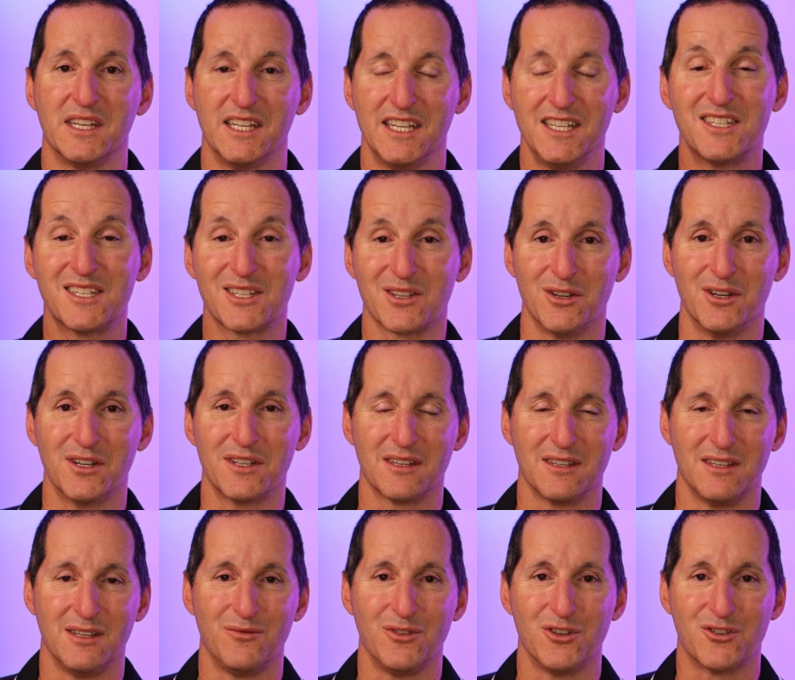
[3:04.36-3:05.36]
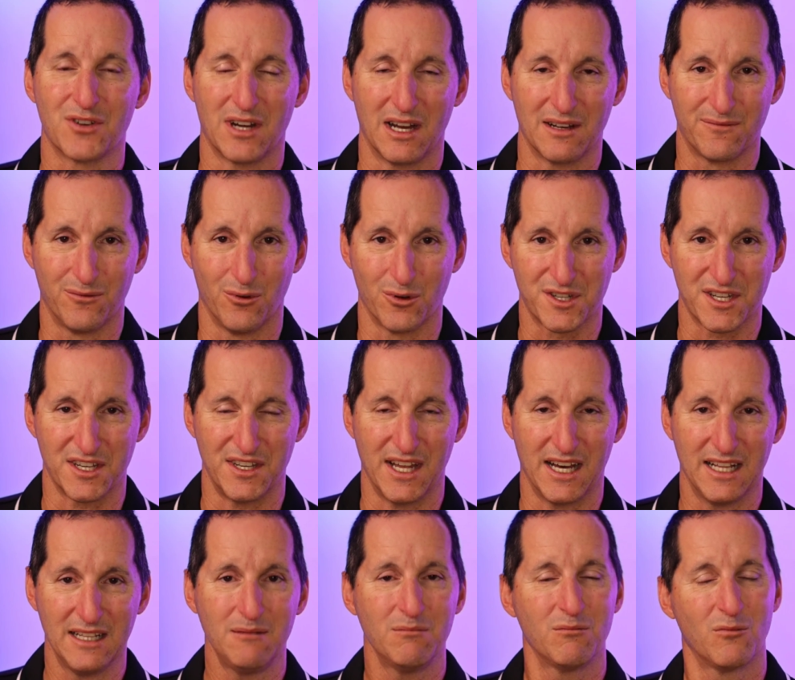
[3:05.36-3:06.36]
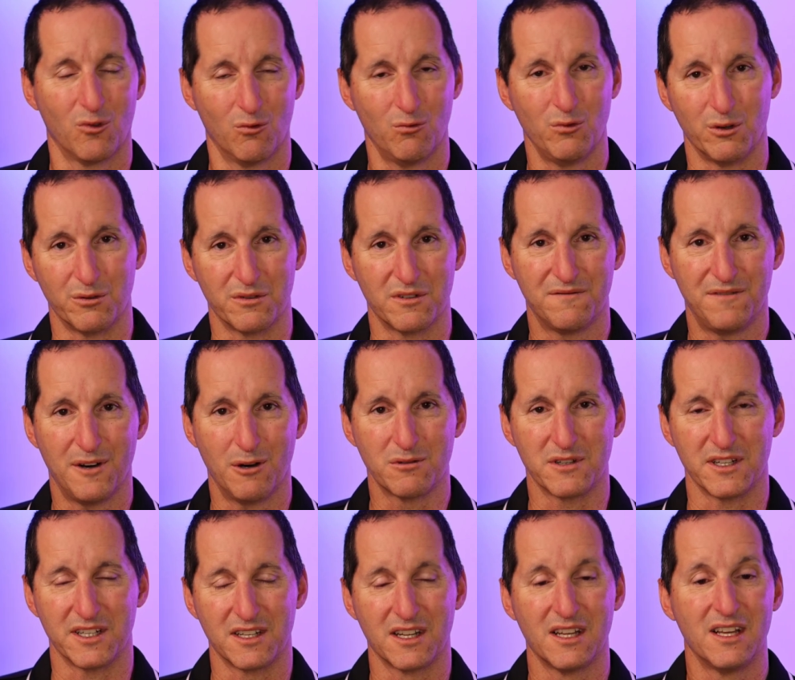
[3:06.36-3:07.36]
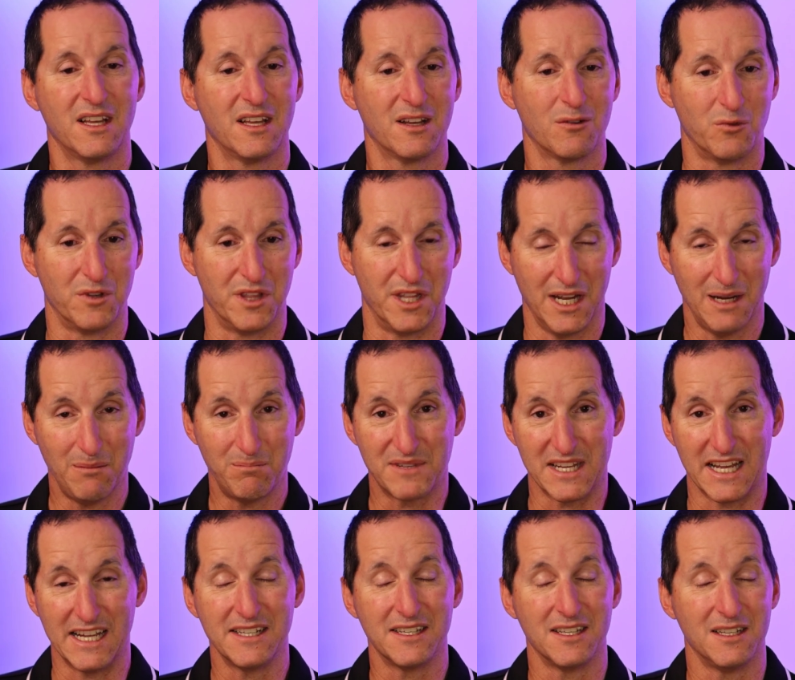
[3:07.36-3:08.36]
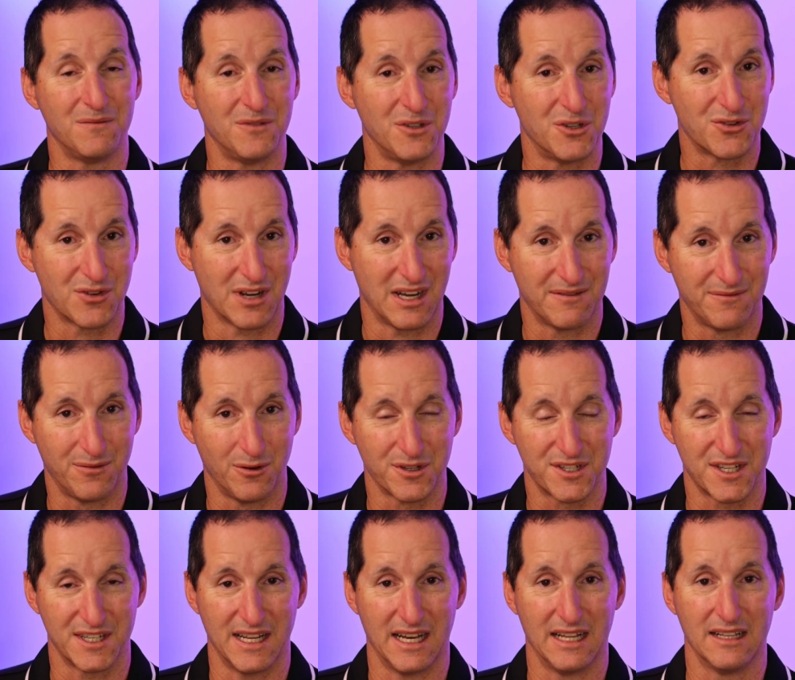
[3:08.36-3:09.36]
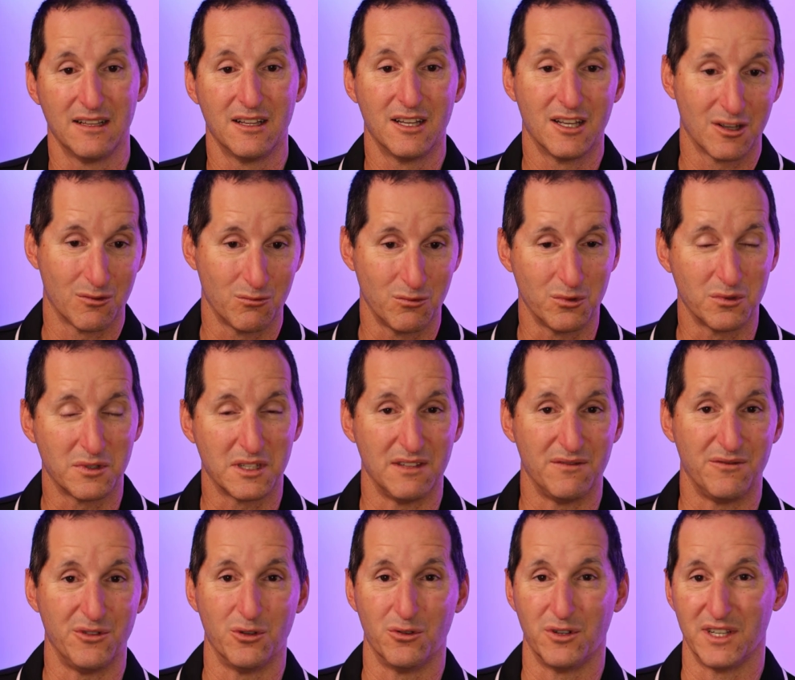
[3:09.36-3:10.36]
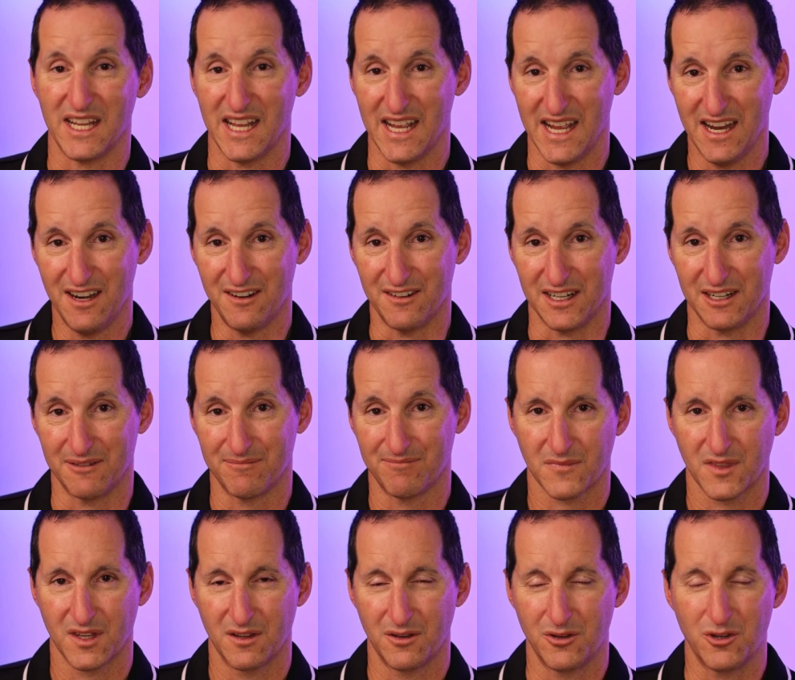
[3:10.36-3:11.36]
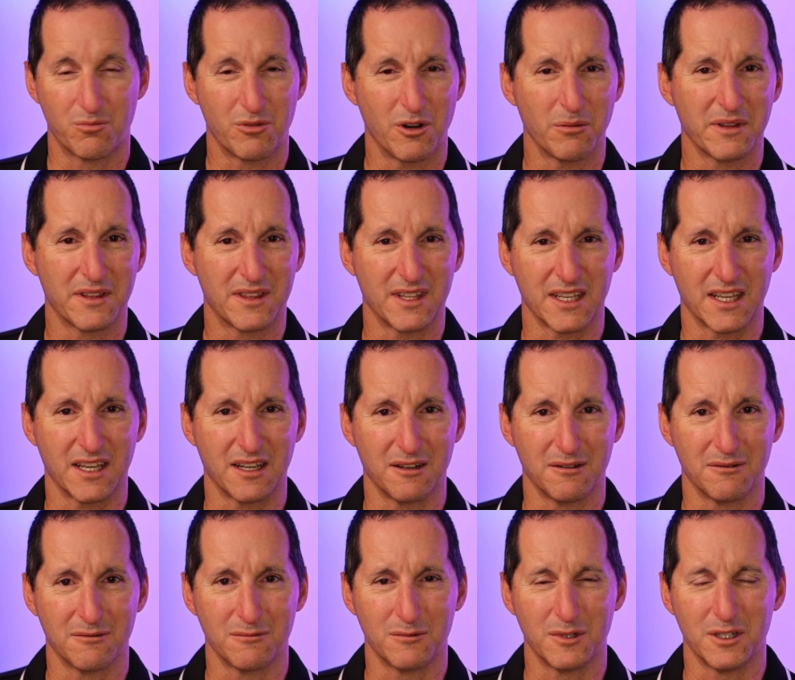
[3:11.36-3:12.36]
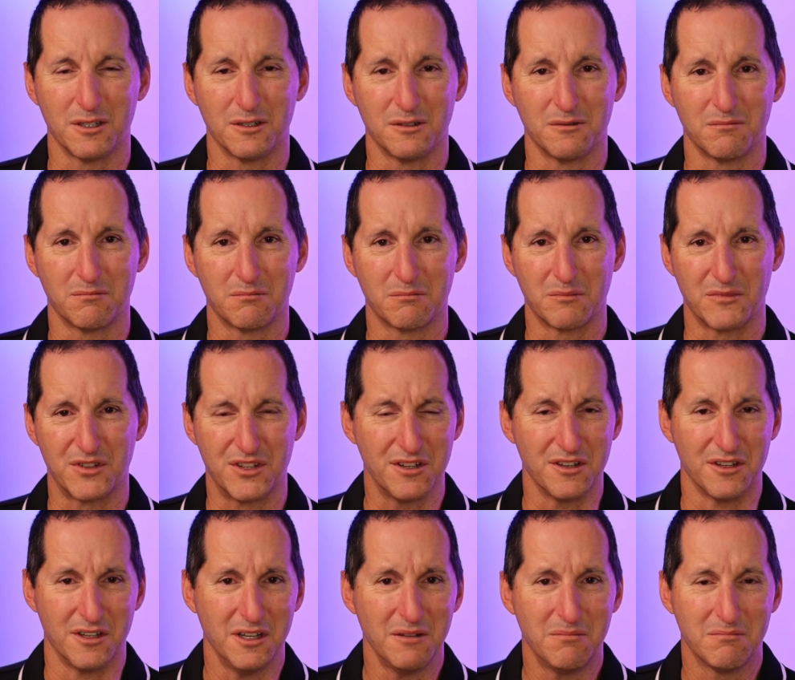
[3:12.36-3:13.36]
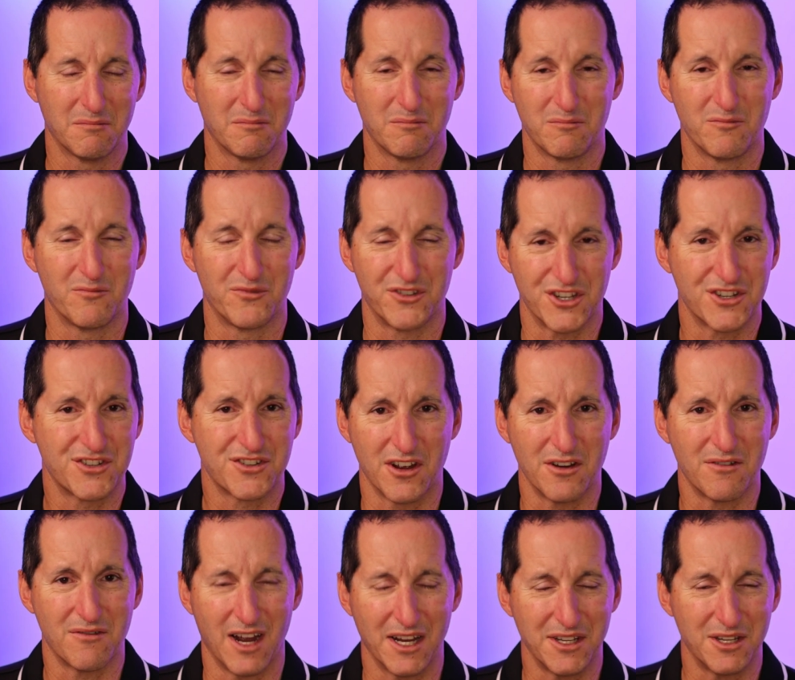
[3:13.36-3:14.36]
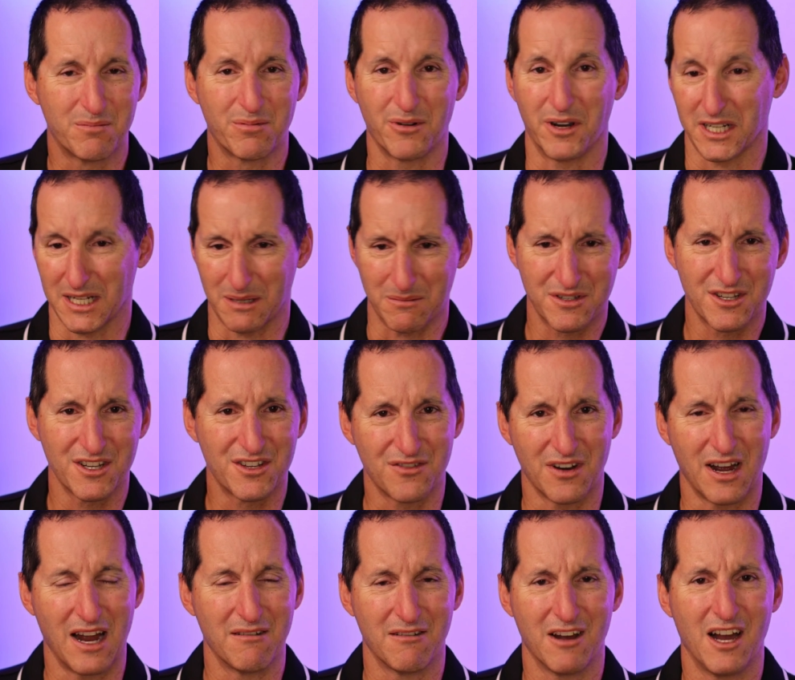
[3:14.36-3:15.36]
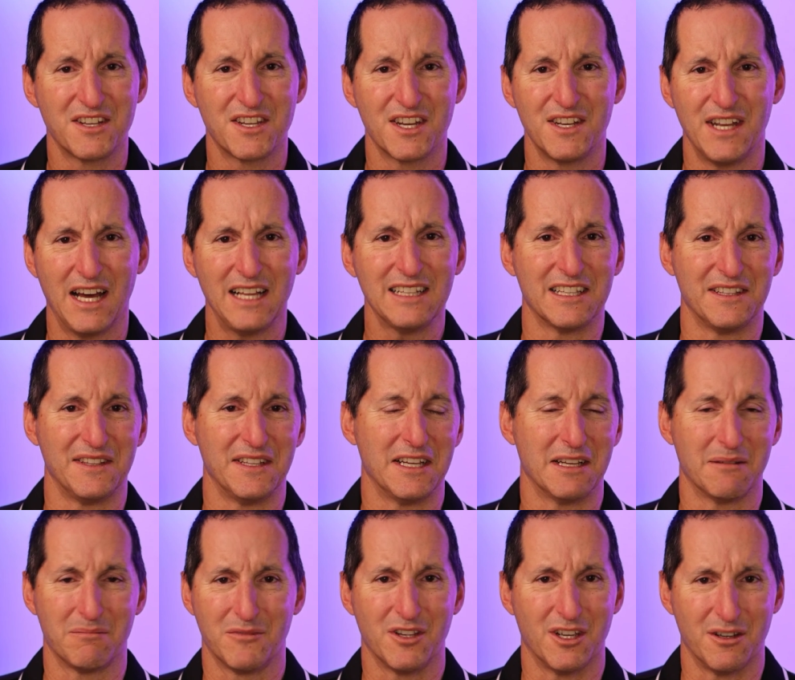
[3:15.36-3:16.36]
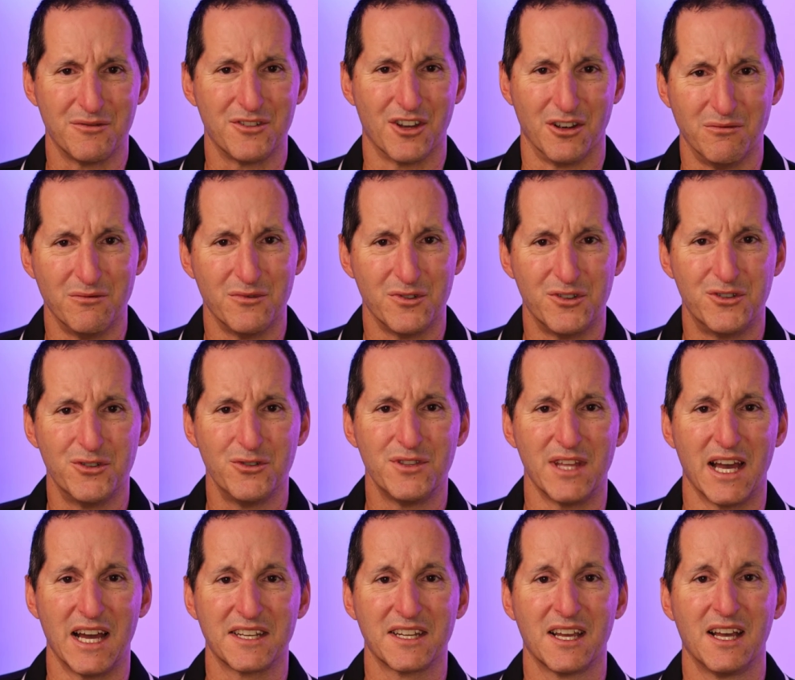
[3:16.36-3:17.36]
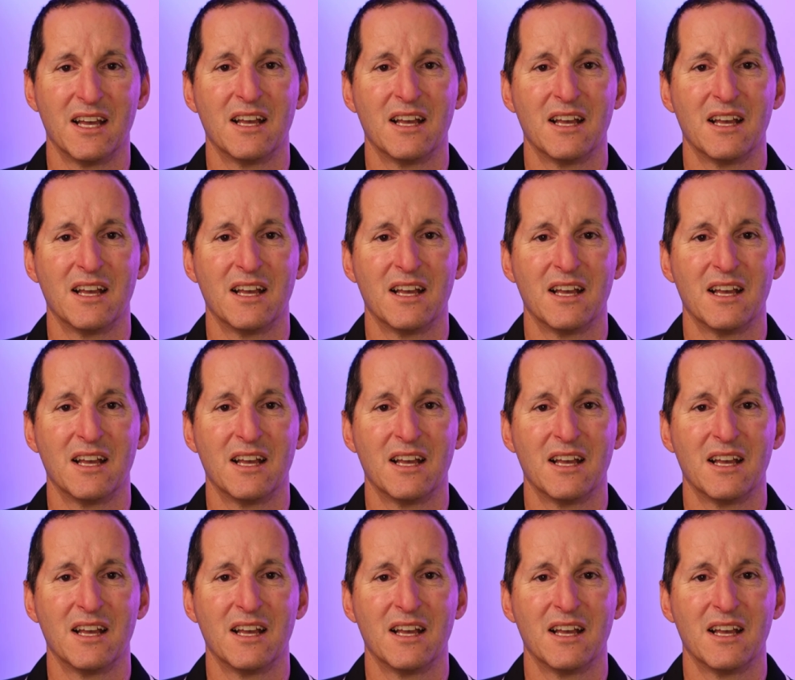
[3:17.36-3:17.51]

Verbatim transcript: an insert, if you try force a null, we'll default it. With an update, if you try force a null, we'll give you an error. You're probably thinking, well, duh, just don't write your programs to try write a null in there. You know, don't do that.